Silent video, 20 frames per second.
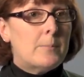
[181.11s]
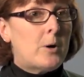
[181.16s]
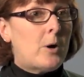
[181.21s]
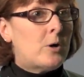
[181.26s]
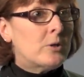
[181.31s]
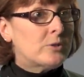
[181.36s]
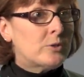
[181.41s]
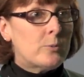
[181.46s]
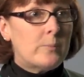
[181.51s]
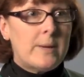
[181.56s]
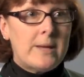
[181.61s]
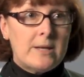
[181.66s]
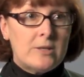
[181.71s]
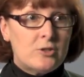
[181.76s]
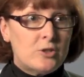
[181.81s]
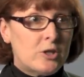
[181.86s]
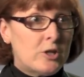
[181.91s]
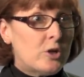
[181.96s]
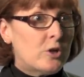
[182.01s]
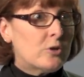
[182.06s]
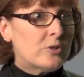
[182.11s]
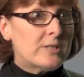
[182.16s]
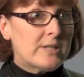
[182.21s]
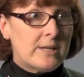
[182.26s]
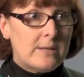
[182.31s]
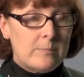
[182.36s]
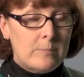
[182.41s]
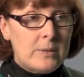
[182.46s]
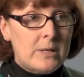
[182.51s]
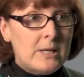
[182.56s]
Also managing your
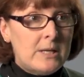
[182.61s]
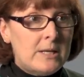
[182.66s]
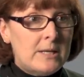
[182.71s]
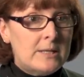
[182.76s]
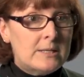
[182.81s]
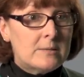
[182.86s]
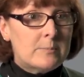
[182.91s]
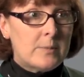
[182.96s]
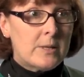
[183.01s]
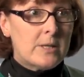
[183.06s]
diabetes,